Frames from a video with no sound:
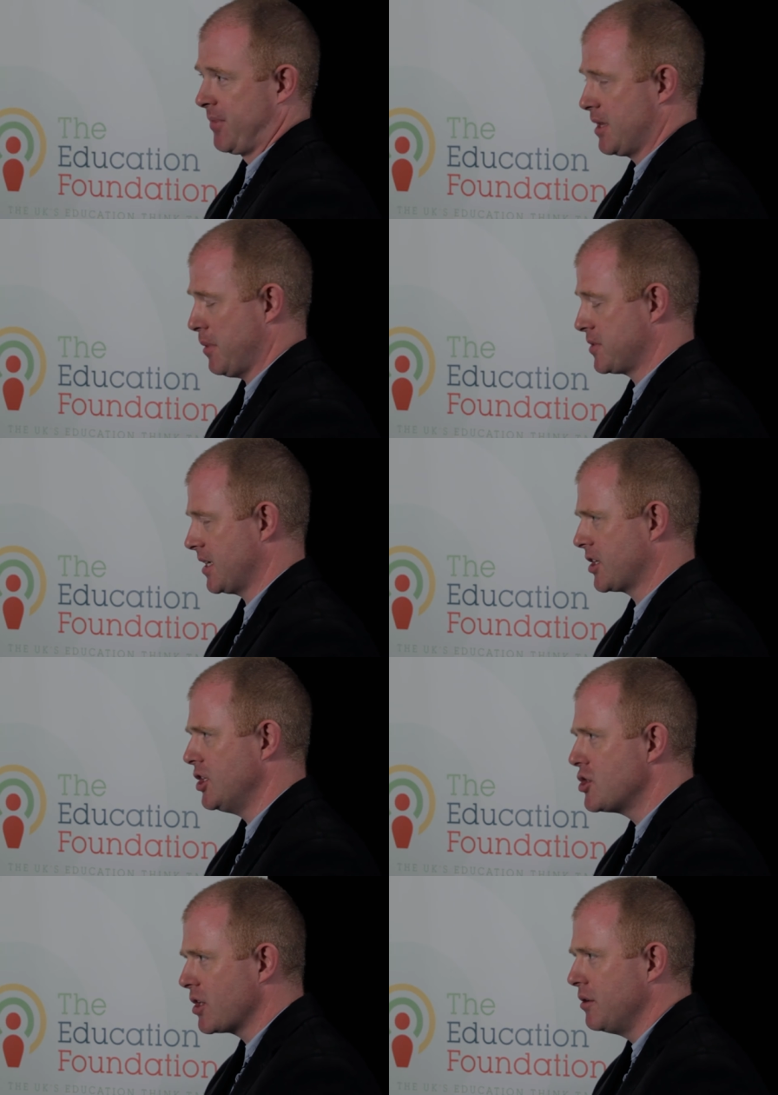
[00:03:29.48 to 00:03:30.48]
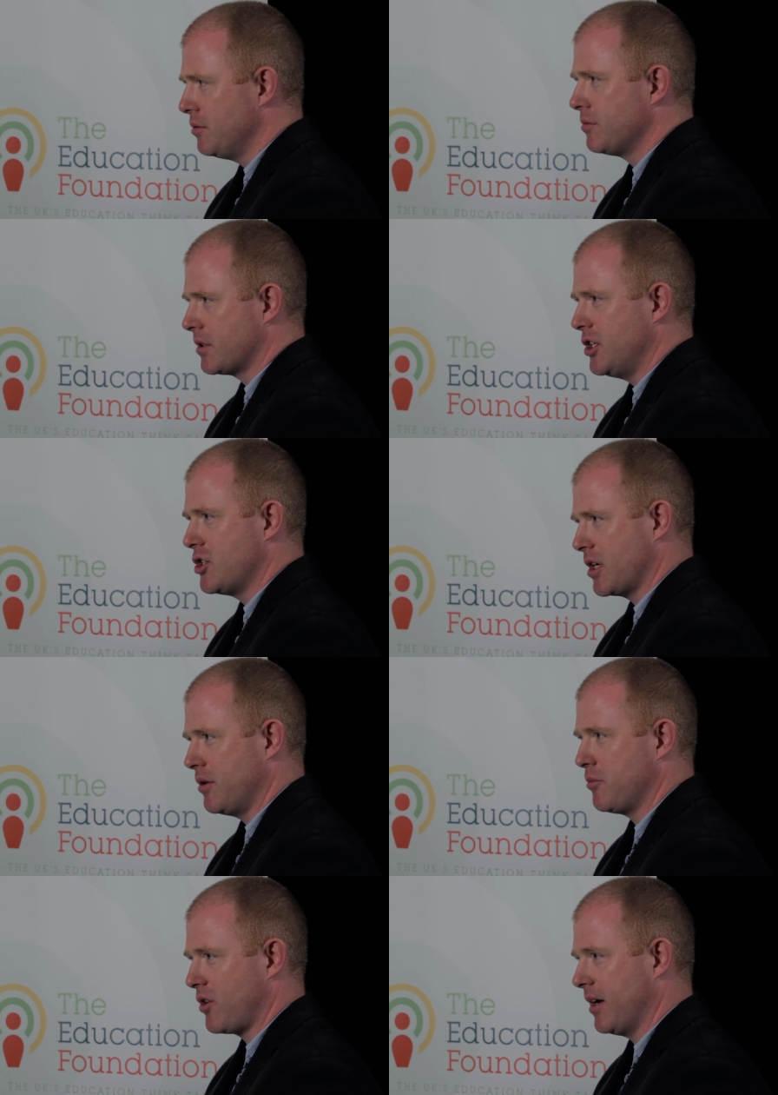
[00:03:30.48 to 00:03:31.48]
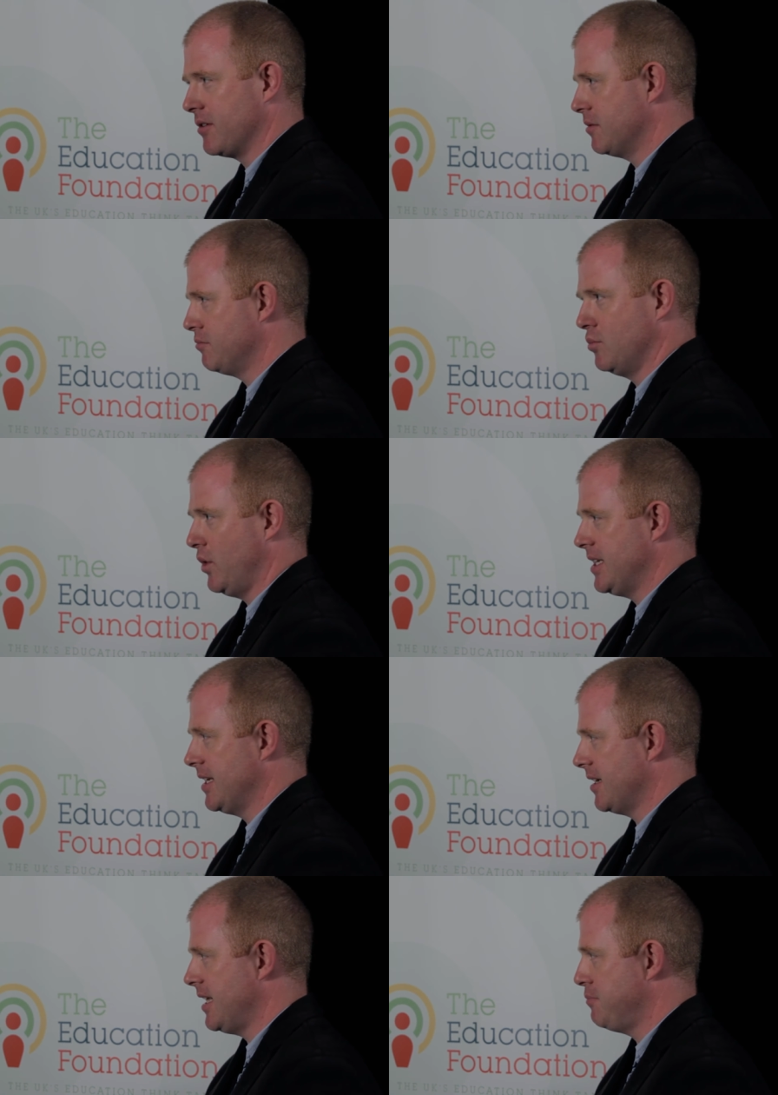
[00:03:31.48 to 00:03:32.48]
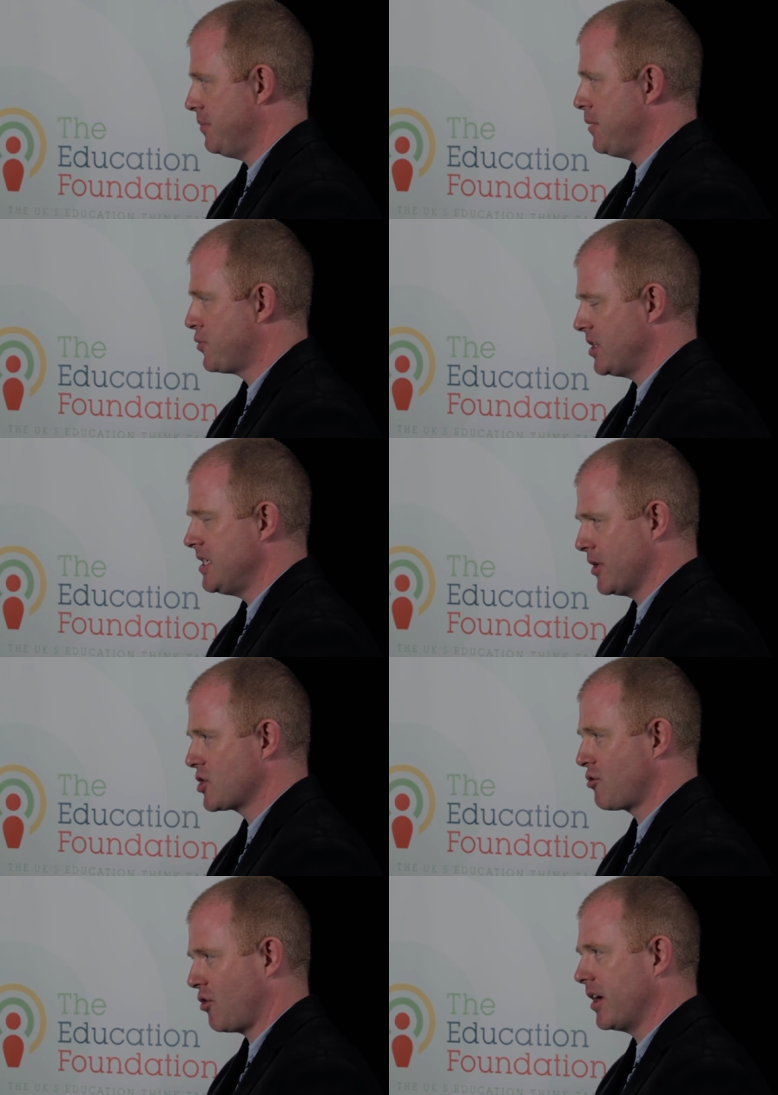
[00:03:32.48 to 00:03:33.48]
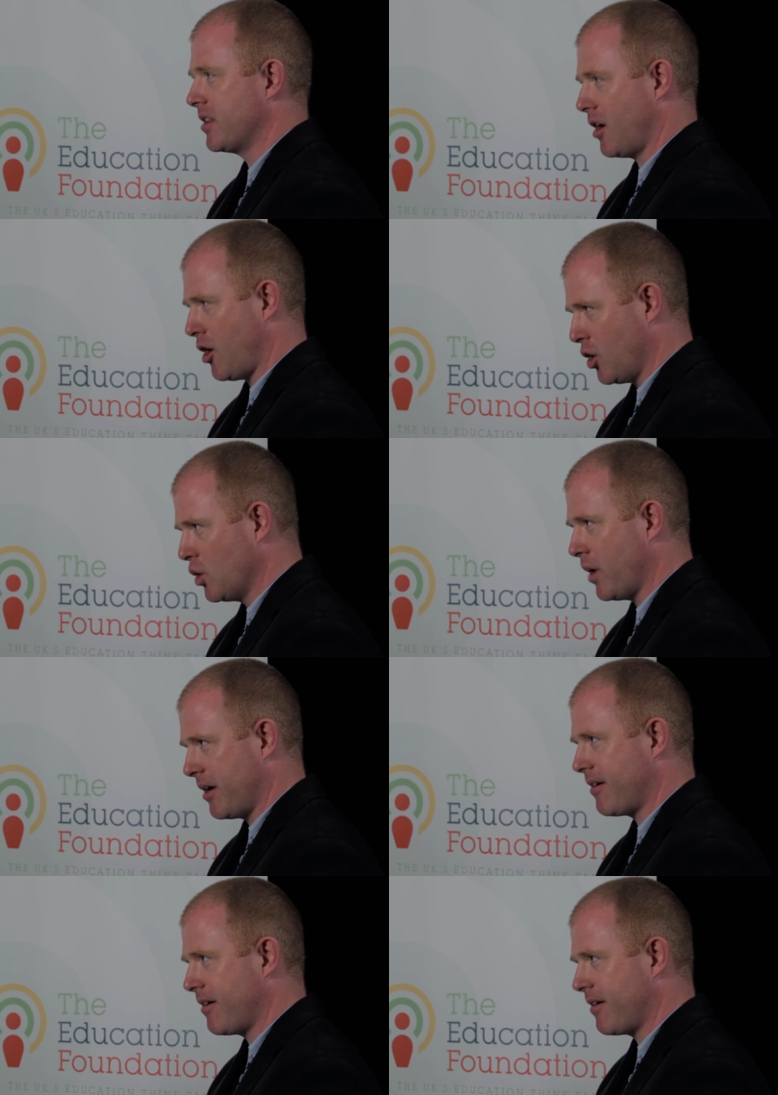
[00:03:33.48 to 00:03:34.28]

The mum said, can you show, can you show him round? And we did. And he, he pretty much cried the whole way